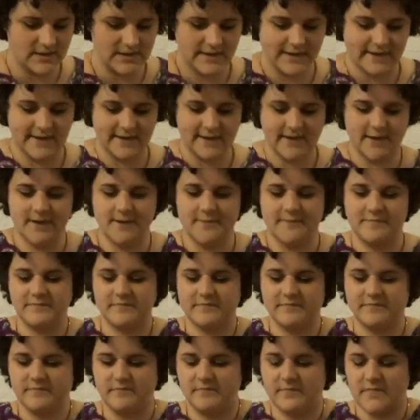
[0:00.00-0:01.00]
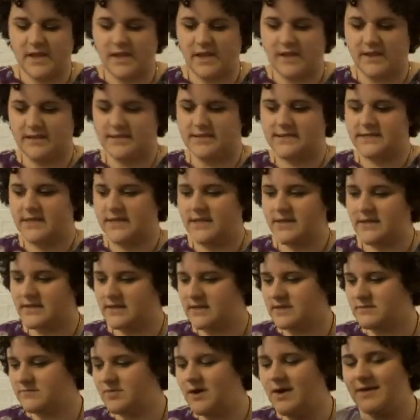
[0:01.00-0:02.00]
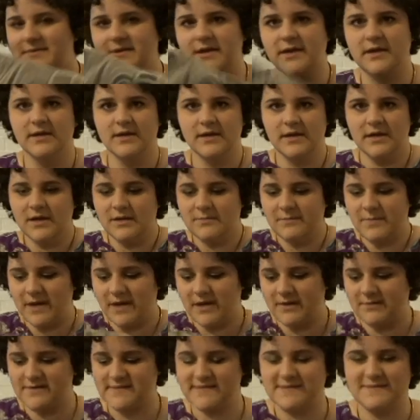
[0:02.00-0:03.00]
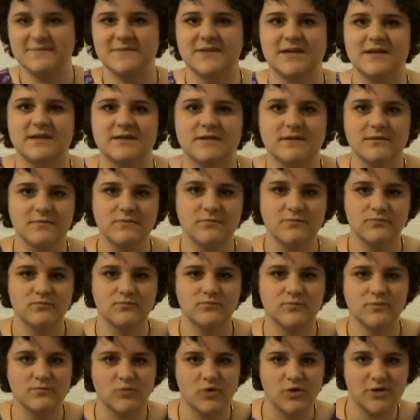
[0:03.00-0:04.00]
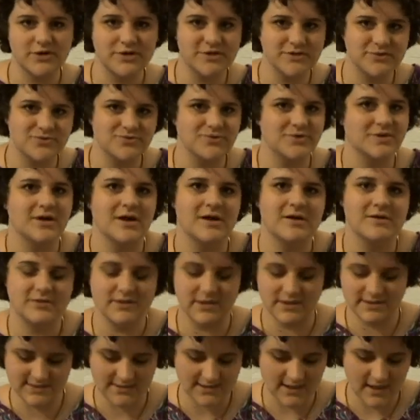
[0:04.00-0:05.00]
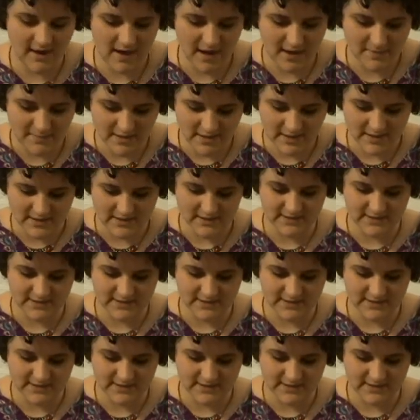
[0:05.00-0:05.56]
And I can probably pair it with something more neutral color on top,